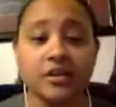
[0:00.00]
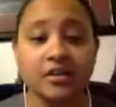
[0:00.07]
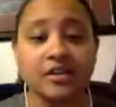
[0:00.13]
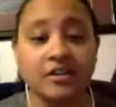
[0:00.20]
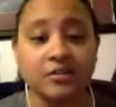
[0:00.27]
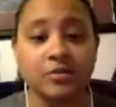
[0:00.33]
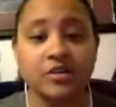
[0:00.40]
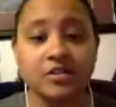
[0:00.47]

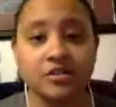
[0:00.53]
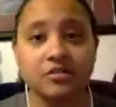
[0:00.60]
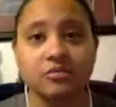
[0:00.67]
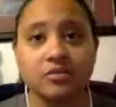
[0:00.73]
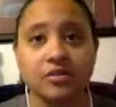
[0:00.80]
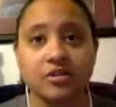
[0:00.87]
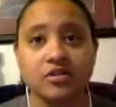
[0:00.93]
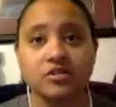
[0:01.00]
he wasn't
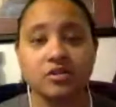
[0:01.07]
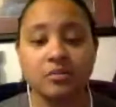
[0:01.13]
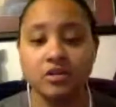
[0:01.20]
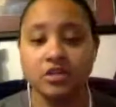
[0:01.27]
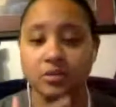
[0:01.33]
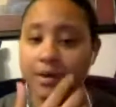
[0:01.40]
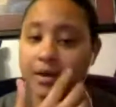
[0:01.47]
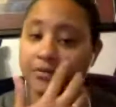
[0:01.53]
really so
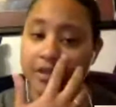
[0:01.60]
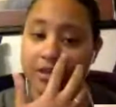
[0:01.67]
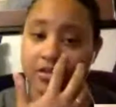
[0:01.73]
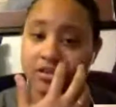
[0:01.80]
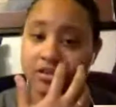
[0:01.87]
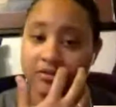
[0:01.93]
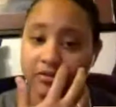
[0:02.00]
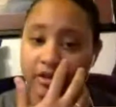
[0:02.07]
much about that
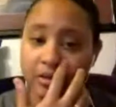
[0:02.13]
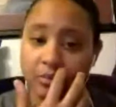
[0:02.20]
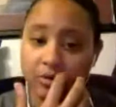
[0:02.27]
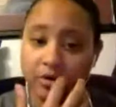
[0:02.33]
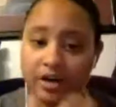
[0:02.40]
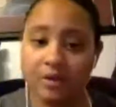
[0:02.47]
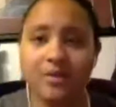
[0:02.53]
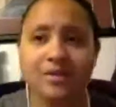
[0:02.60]
stuff
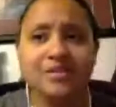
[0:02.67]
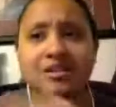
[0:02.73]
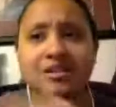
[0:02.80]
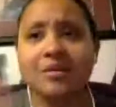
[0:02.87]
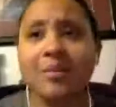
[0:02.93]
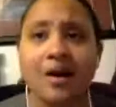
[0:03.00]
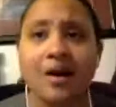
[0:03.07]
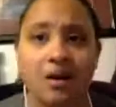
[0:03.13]
anymore. He wasn't about